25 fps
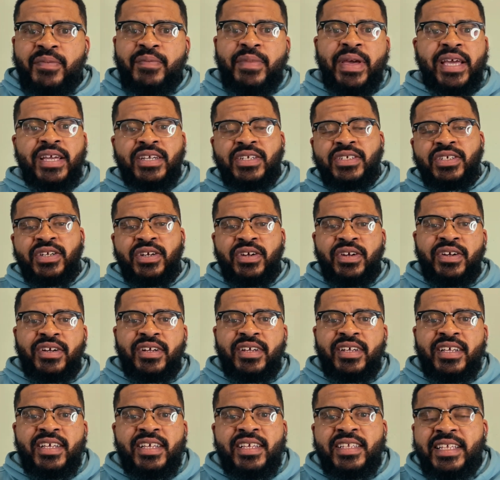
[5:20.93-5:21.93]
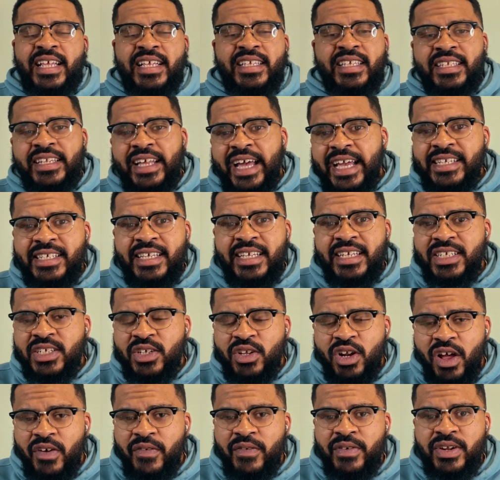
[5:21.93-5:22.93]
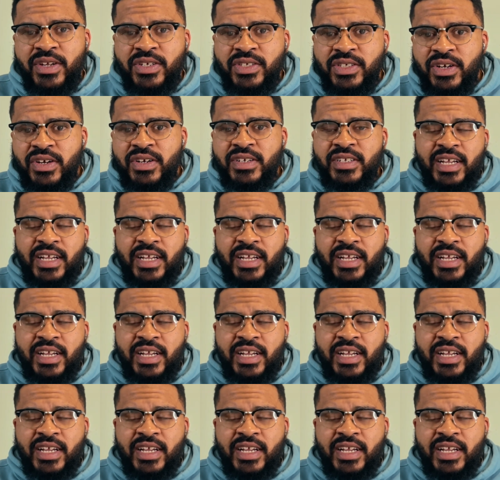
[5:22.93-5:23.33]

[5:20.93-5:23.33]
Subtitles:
Making sure that the lights get shut off at a certain